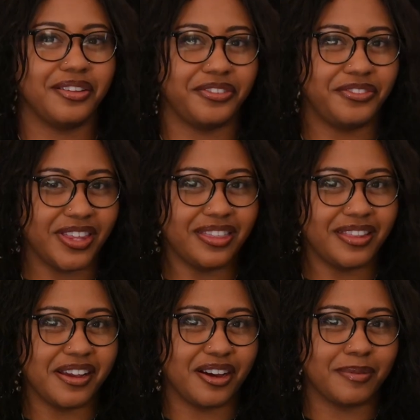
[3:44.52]
The fifth
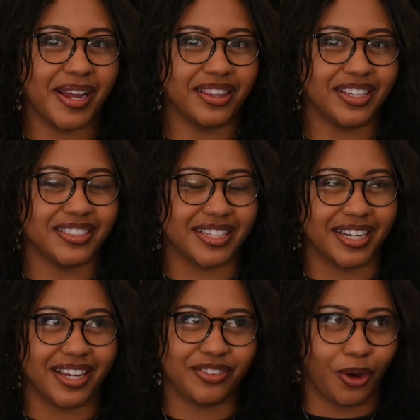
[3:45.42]
thing on my list,
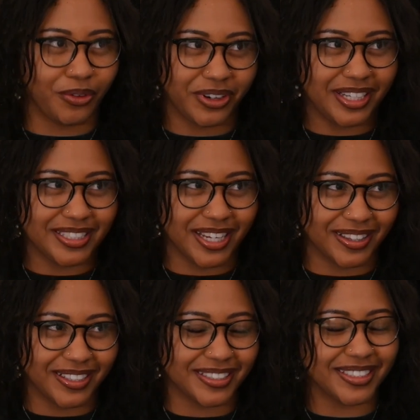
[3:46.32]
and I've already
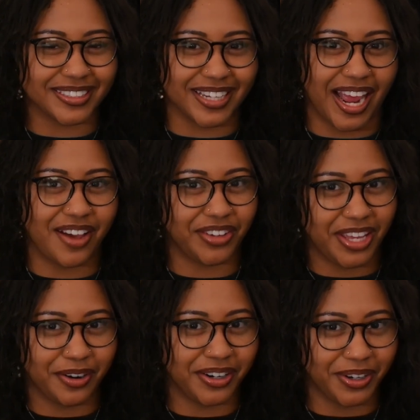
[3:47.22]
done this, is to have a
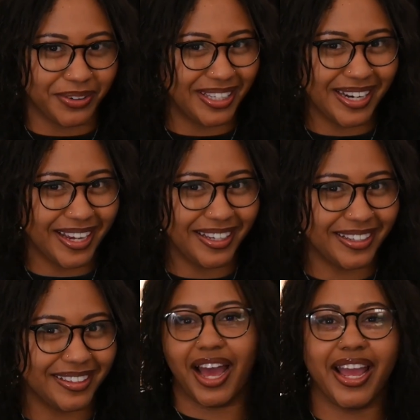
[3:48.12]
karaoke
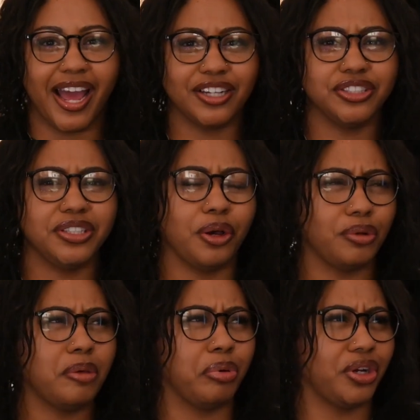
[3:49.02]
night. I actually
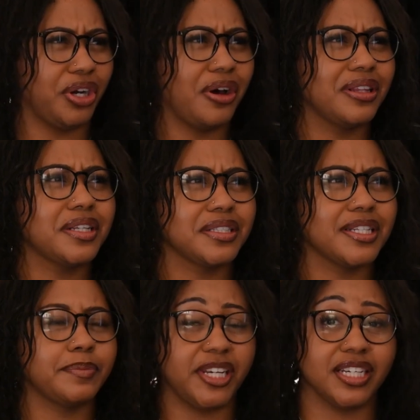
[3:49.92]
only put it on this
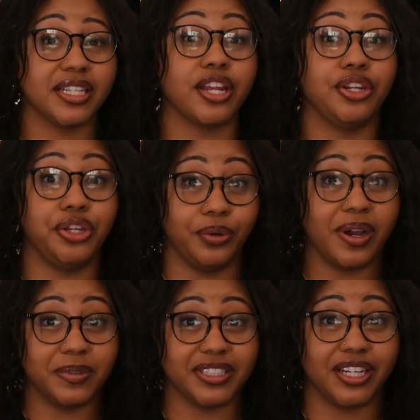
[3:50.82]
list because I knew
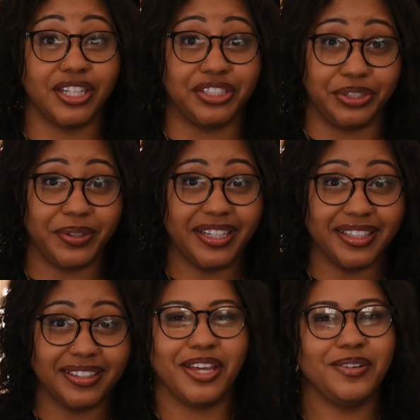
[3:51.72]
I was gonna do
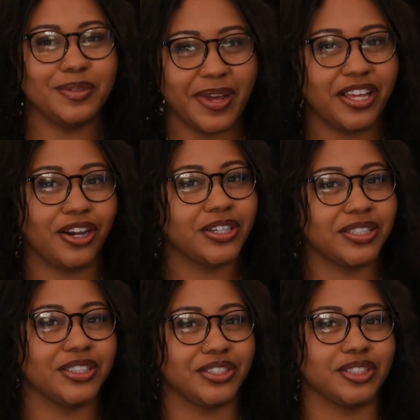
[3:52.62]
it. It was my younger
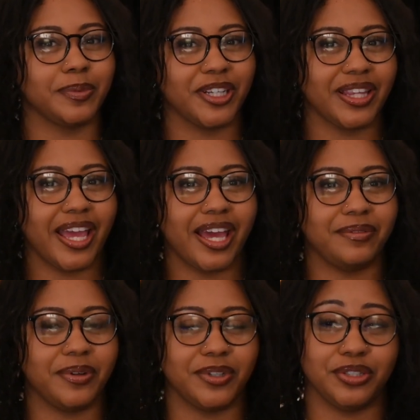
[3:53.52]
sister's birthday
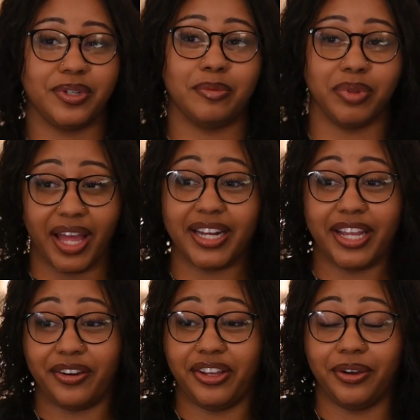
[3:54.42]
and we were doing blind
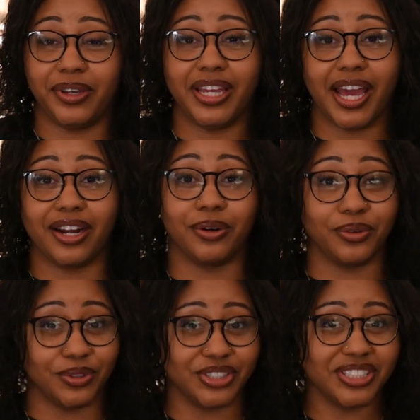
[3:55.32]
karaoke at our
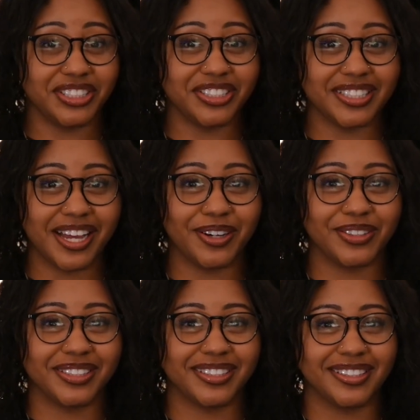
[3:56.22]
older sister's
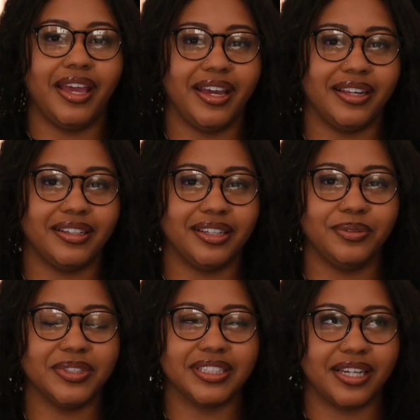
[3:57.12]
house. And it
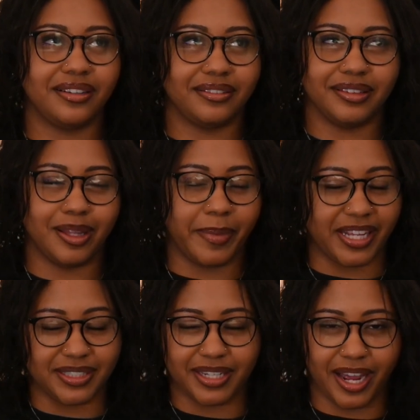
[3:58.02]
was like the
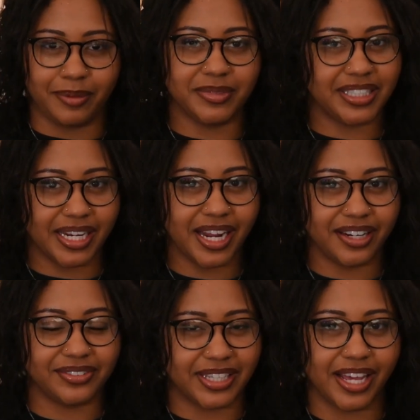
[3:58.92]
best time. 10 out
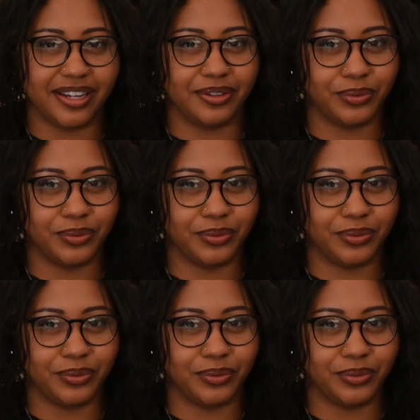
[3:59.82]
of 10.